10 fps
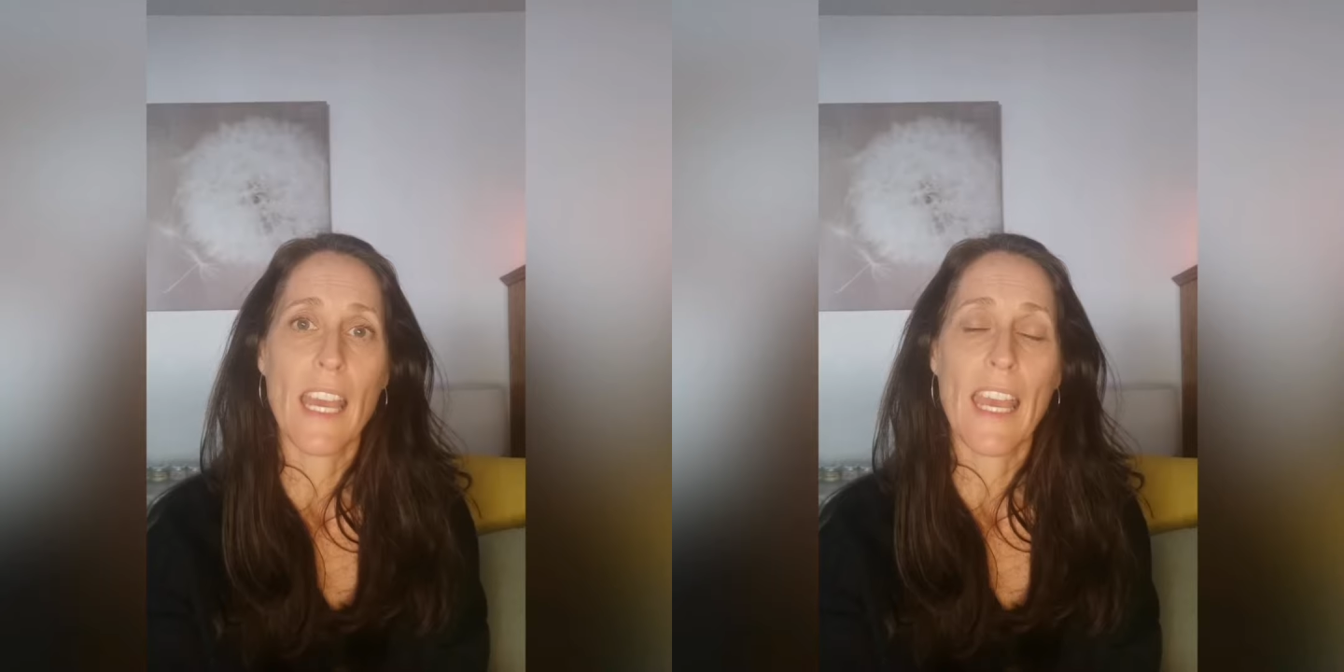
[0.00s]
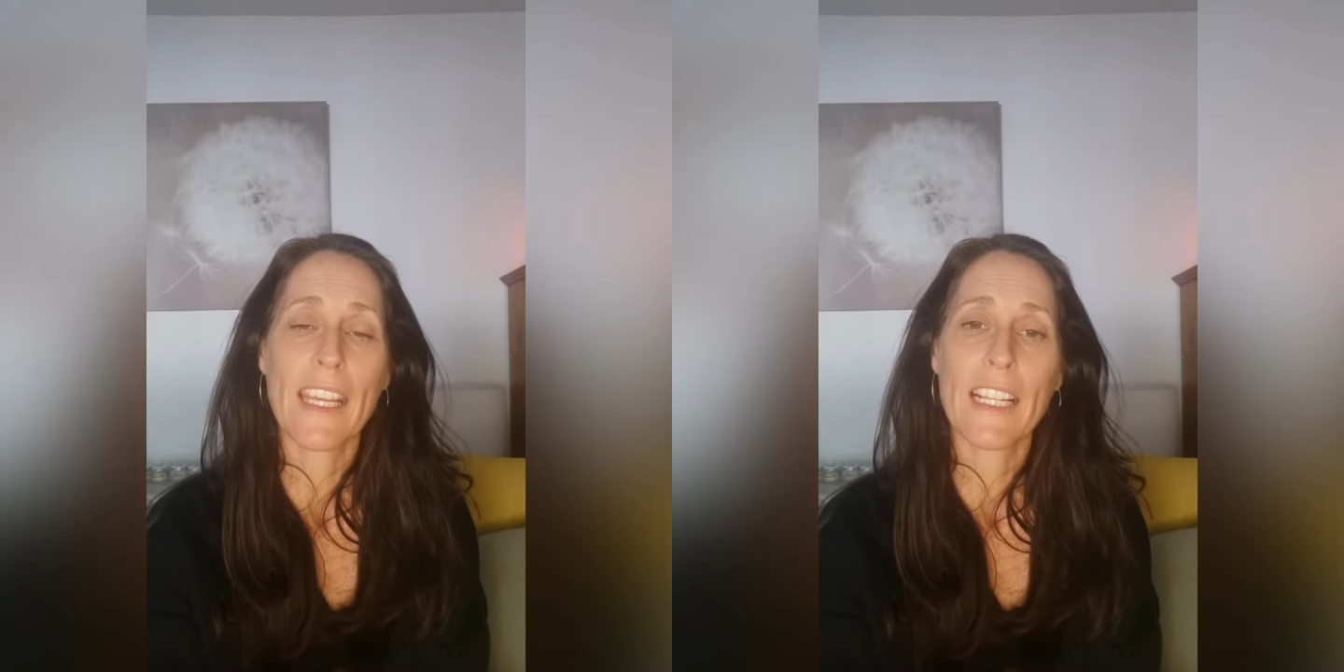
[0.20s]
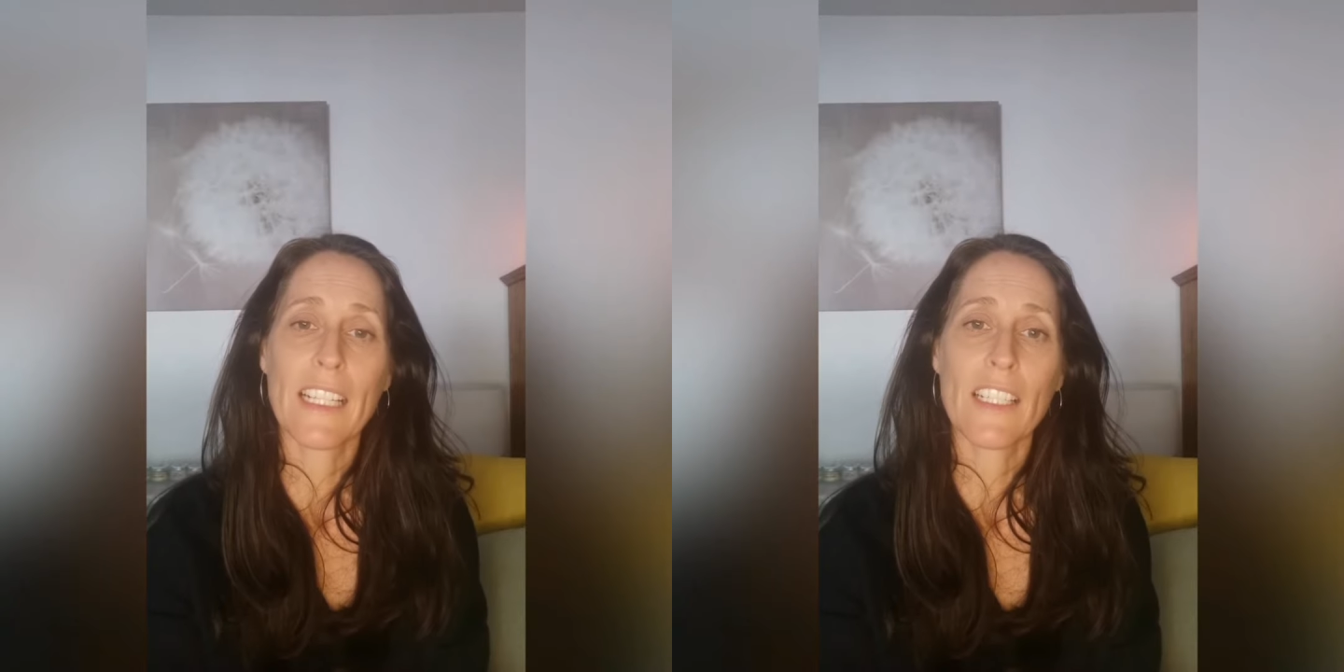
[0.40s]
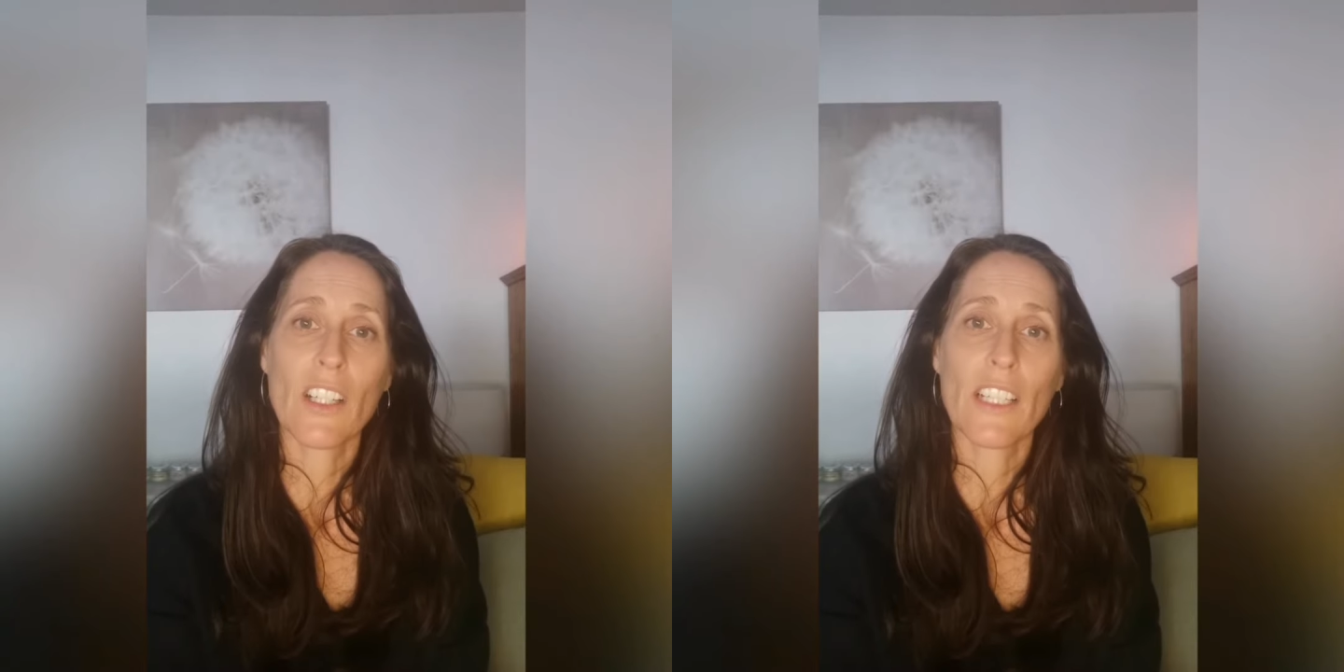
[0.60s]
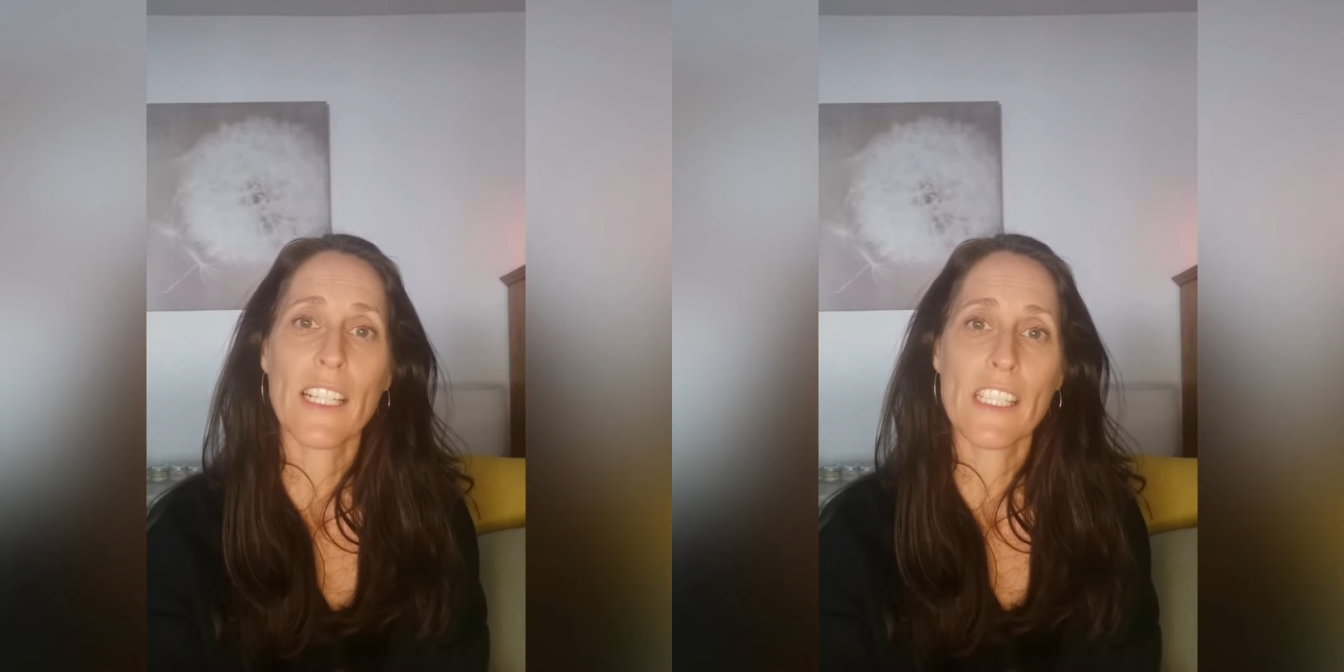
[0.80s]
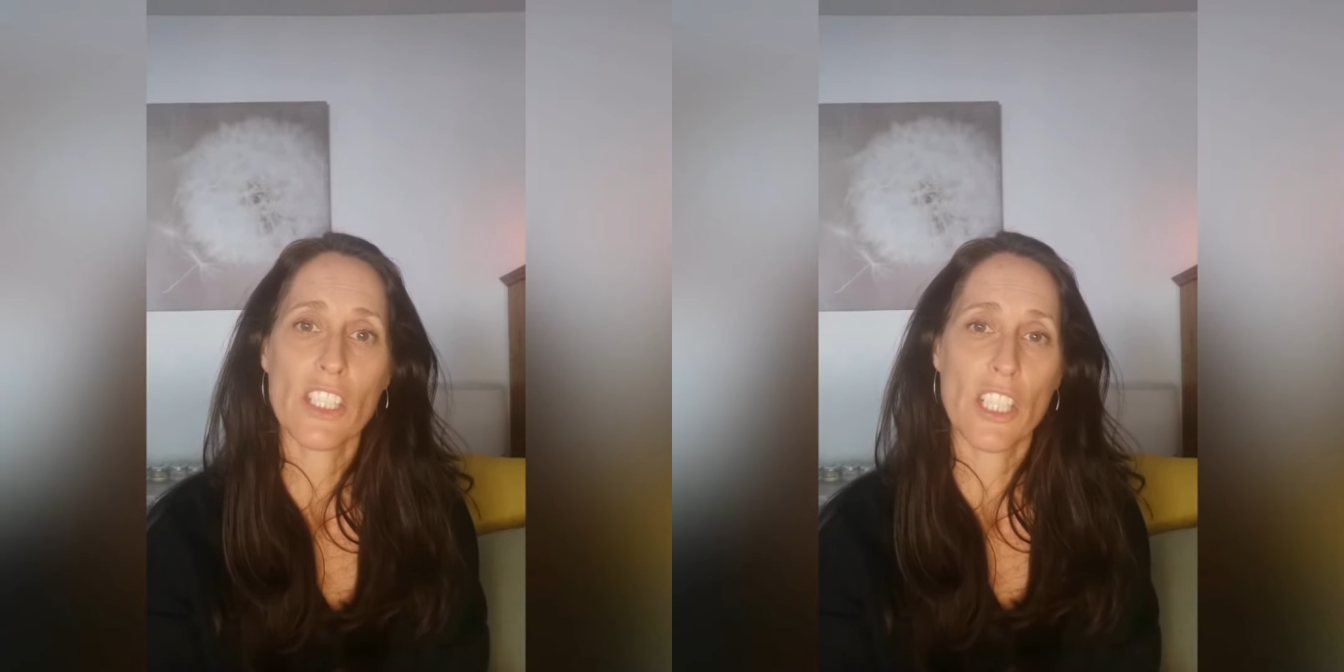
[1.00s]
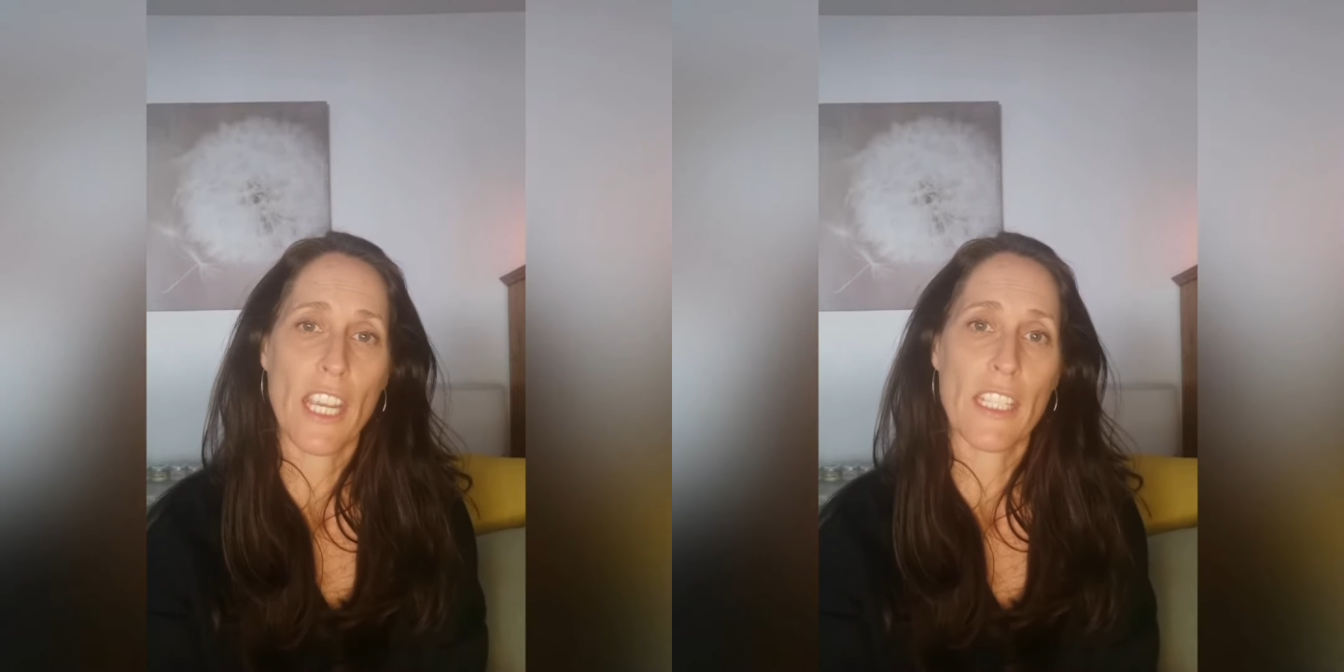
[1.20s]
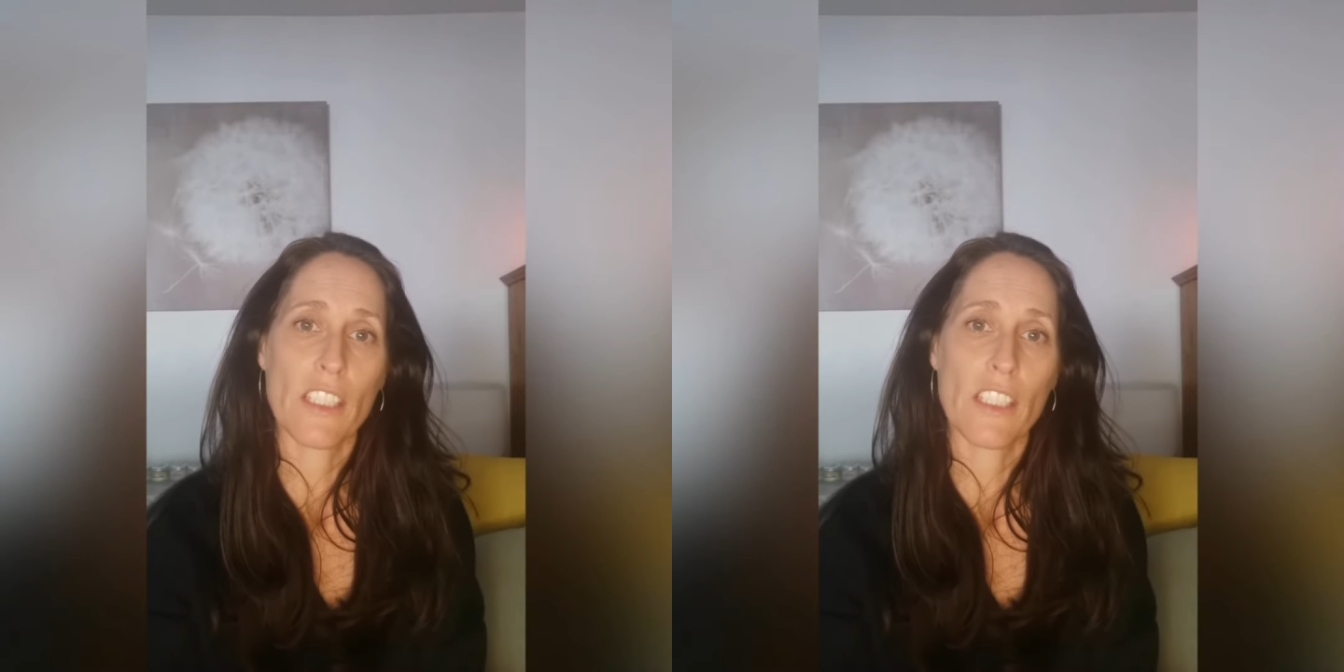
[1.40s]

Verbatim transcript: and click on Let's Chat